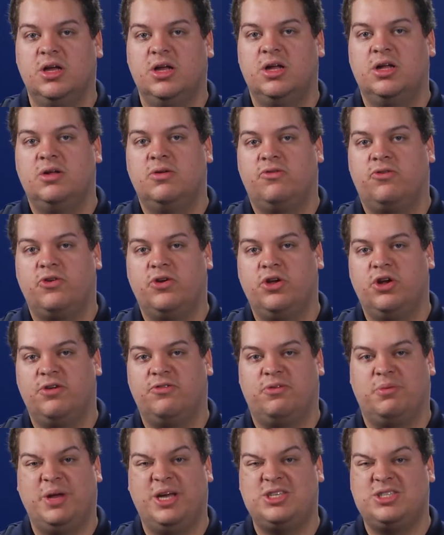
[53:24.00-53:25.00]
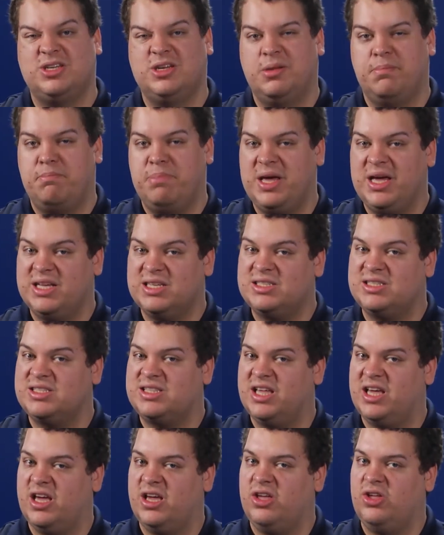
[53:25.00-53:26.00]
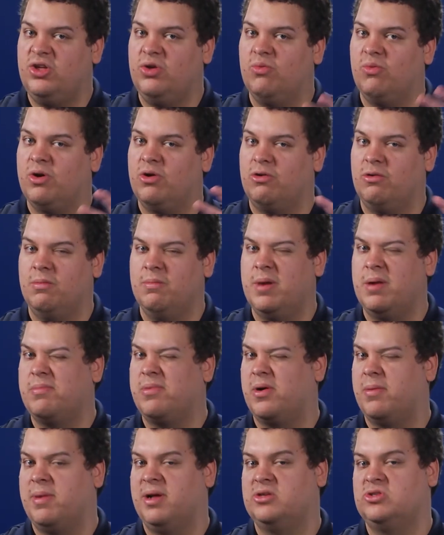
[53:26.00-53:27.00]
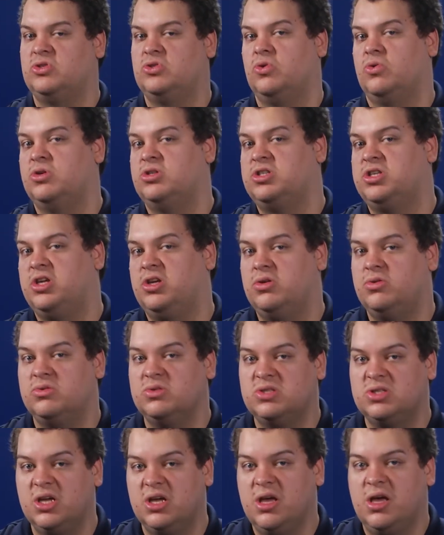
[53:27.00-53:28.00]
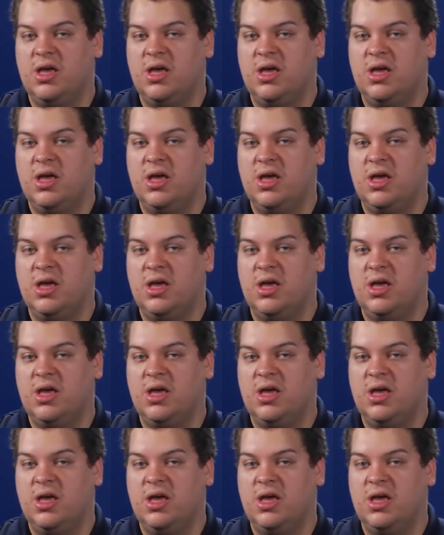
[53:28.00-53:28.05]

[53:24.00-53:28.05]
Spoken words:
For your information, the biggest thing you want to remember about storage queues